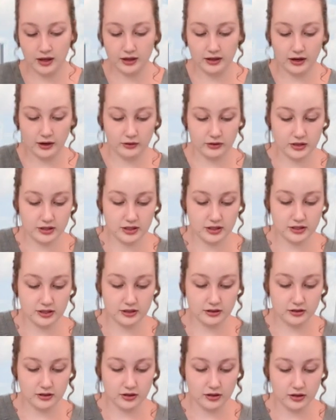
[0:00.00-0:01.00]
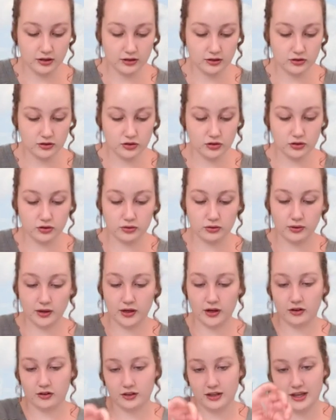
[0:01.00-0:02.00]
Now, this isn't true in
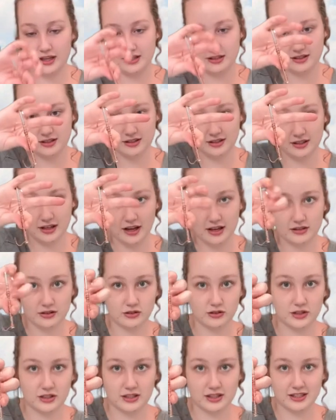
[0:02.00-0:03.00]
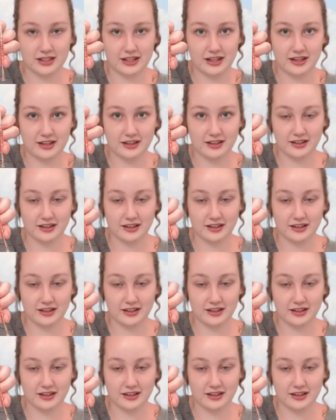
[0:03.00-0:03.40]
all cases, as you can see.